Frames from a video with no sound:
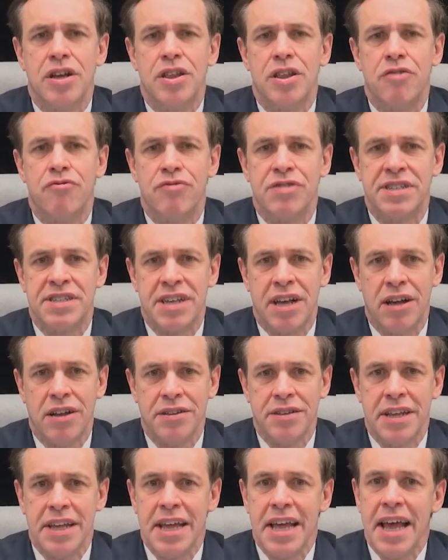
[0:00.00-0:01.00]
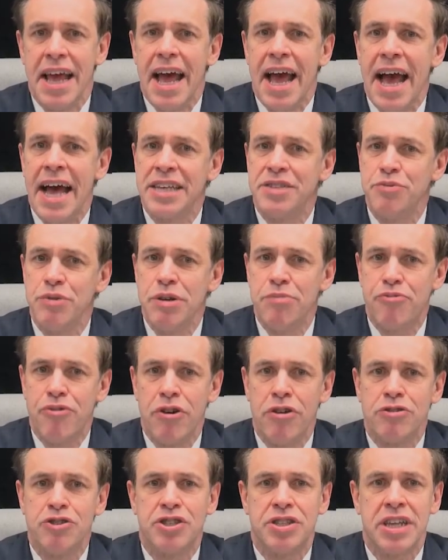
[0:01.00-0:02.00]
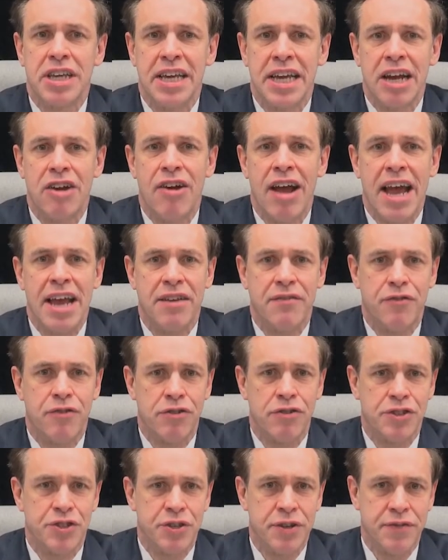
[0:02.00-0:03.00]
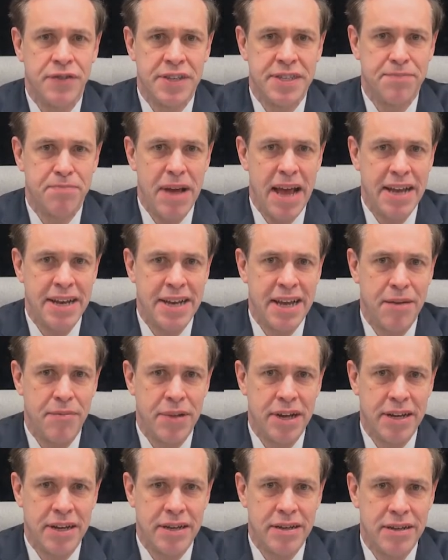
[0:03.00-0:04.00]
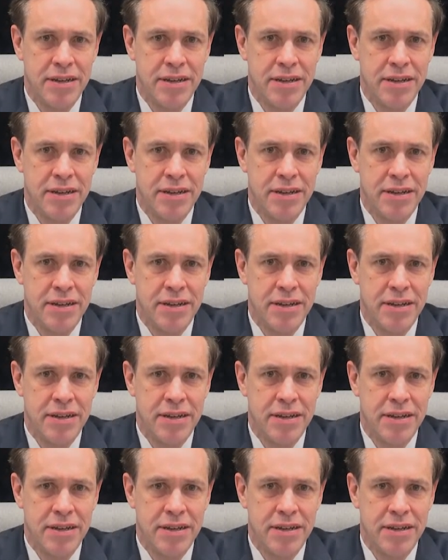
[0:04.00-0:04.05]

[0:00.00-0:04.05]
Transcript: The result? As we approach the year anniversary of this pandemic,